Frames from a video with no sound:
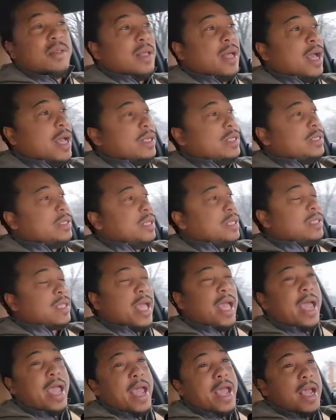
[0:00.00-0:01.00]
I took the
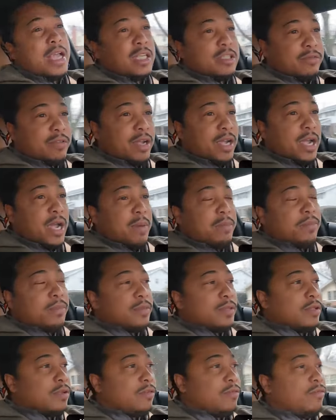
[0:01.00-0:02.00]

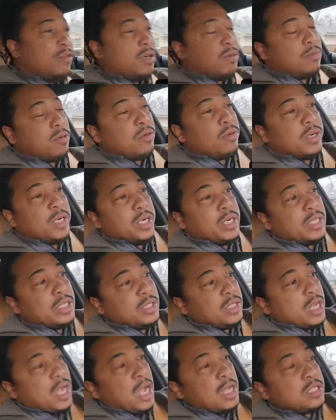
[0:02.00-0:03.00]
ASVAB for the
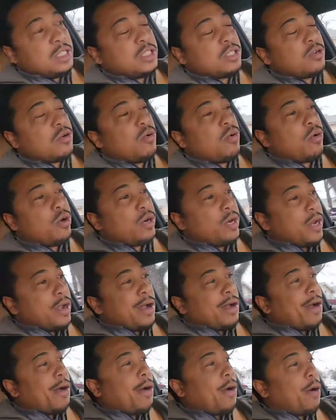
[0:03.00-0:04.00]
Marines. I scored
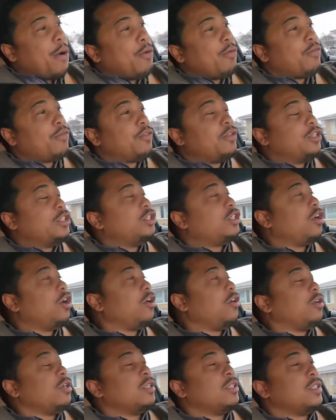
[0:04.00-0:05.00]
off the
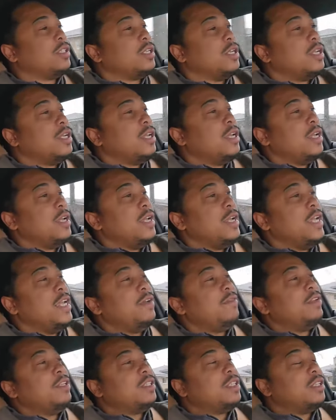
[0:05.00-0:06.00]
charts,
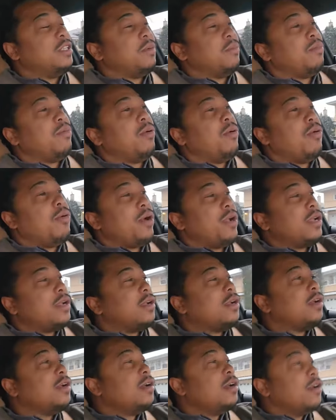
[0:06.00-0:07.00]
even to the point
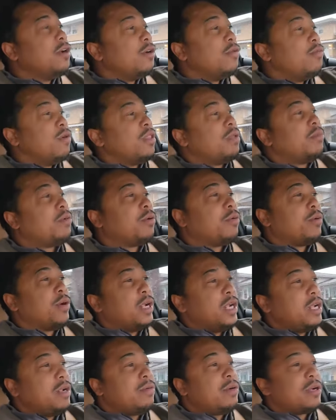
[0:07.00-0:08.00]
where the
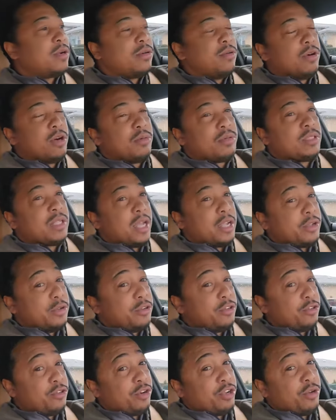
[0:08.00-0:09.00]
Marine recruiter was like, "You
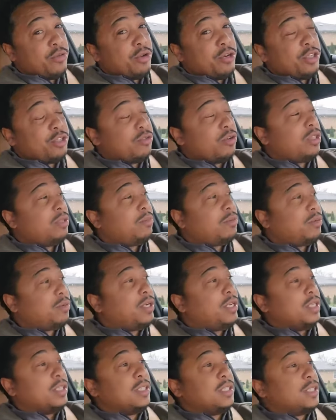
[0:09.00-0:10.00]
sure you want to join the
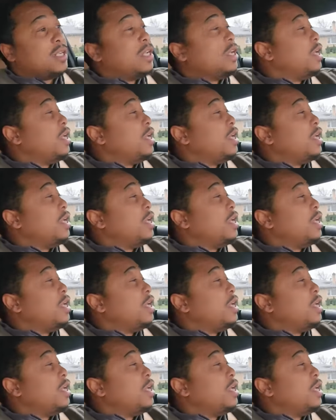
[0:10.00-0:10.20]
Marines?"